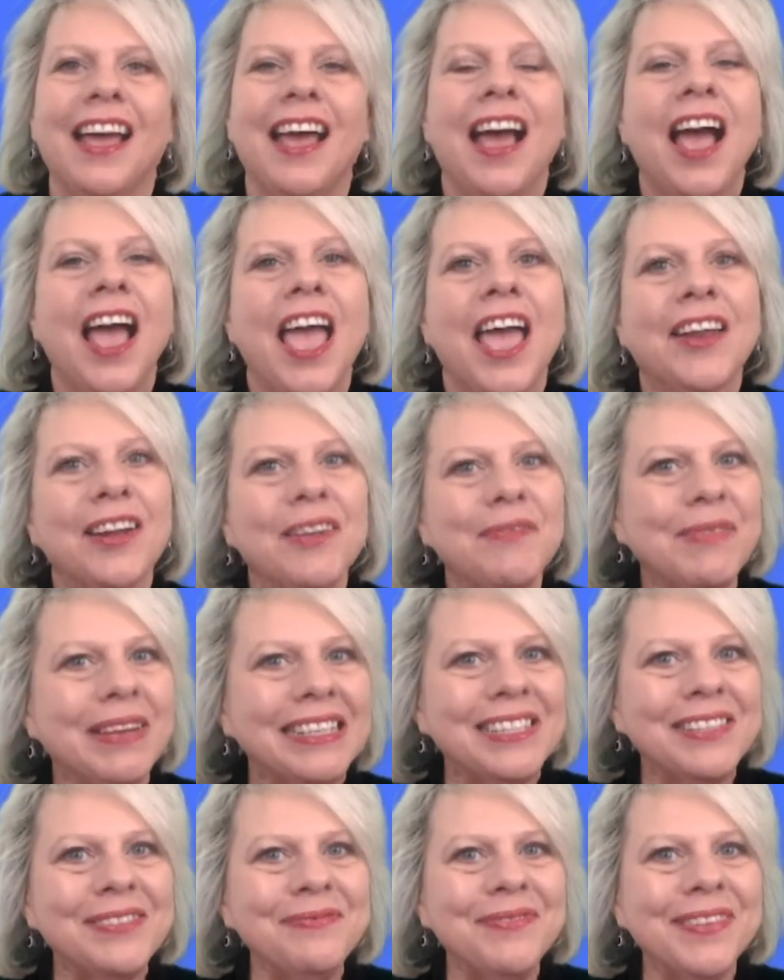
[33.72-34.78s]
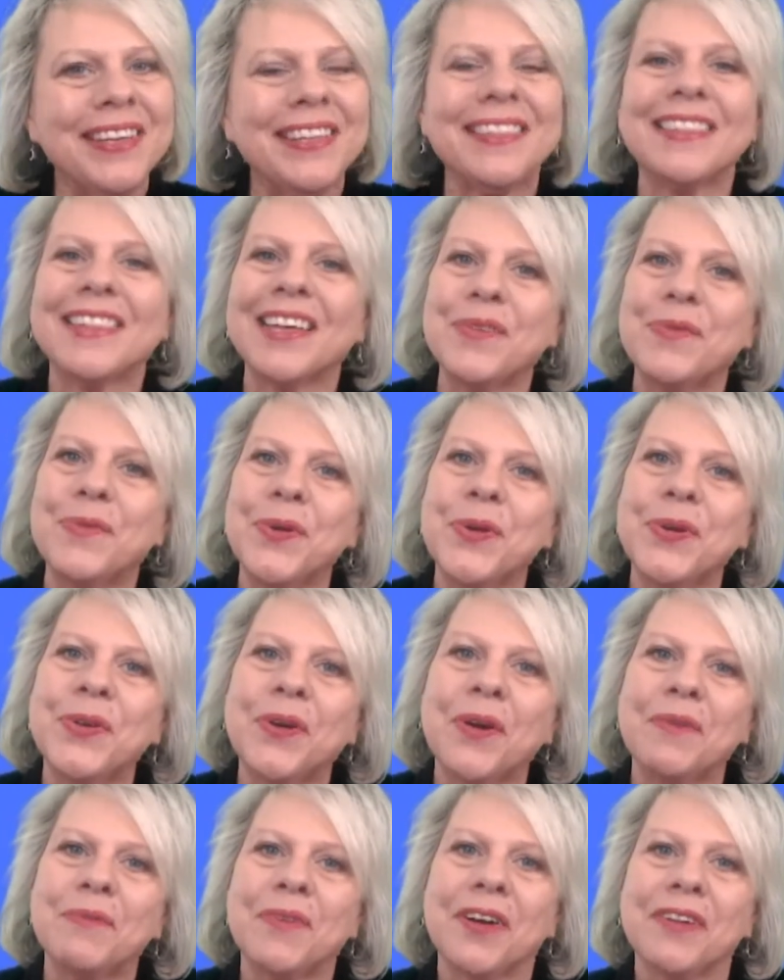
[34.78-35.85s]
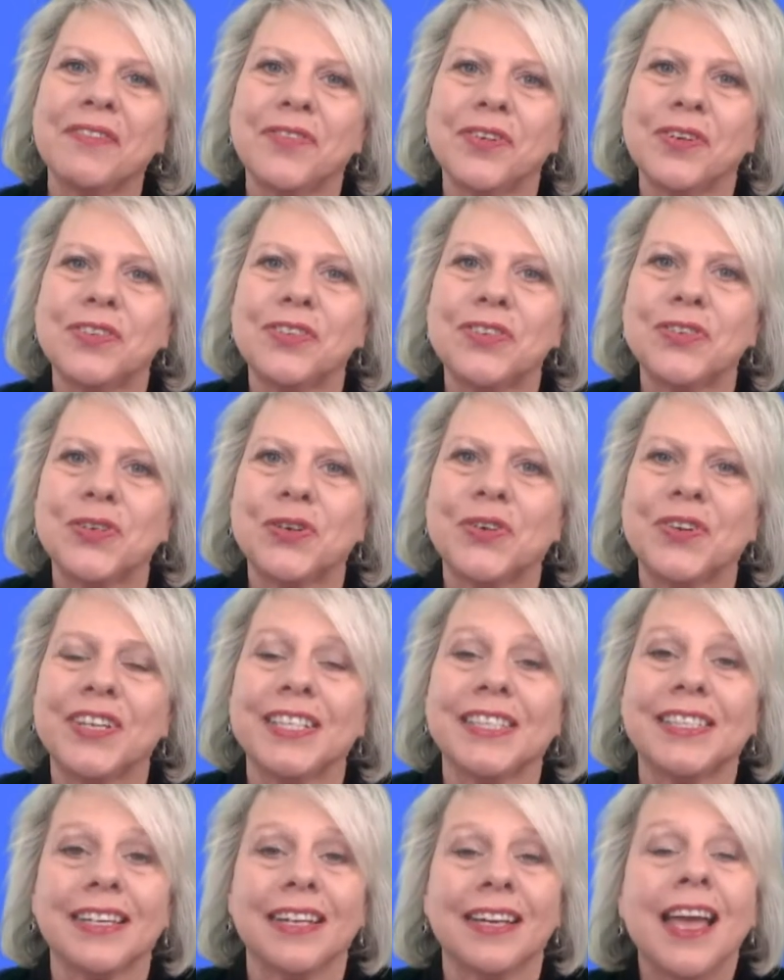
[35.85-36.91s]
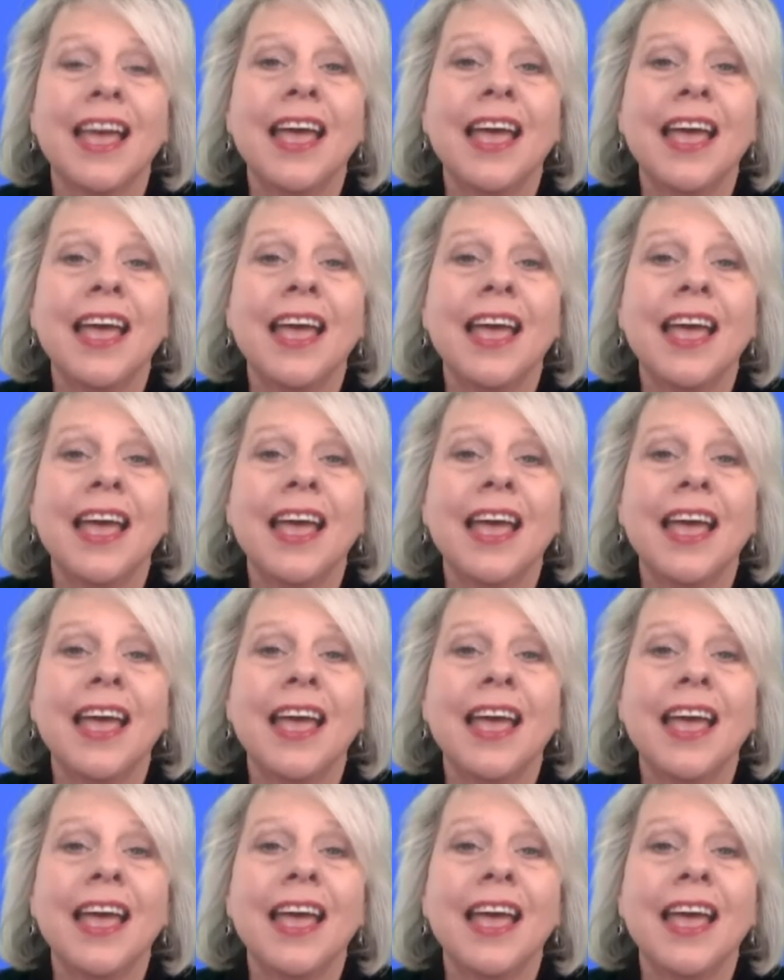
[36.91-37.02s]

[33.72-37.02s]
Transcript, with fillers: And I must admit, they were not my first choice.